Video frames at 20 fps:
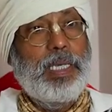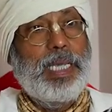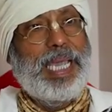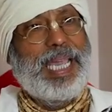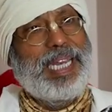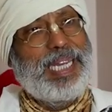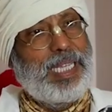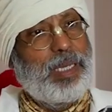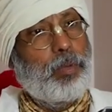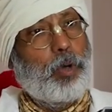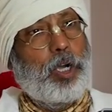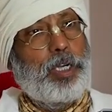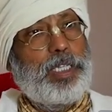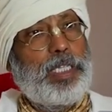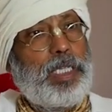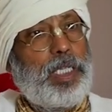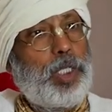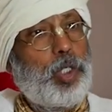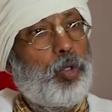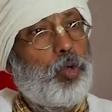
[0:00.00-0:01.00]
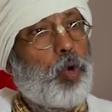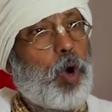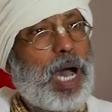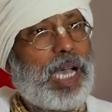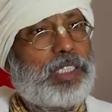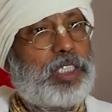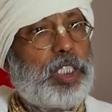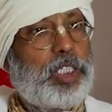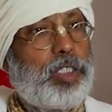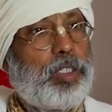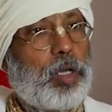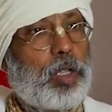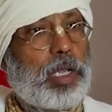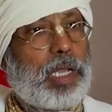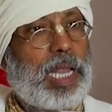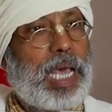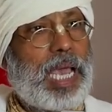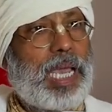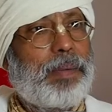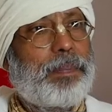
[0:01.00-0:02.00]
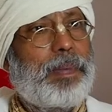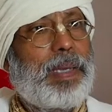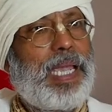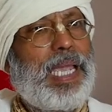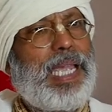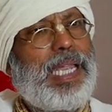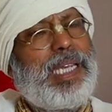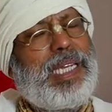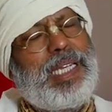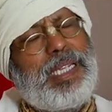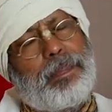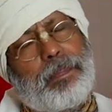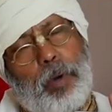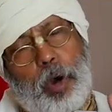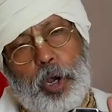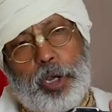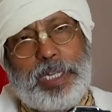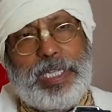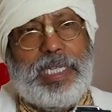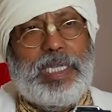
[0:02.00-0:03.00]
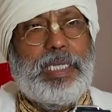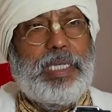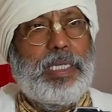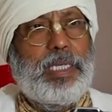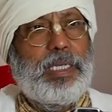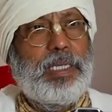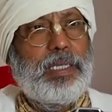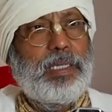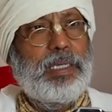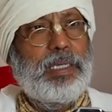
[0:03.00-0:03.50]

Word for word: Anybody you watch in your life, anybody,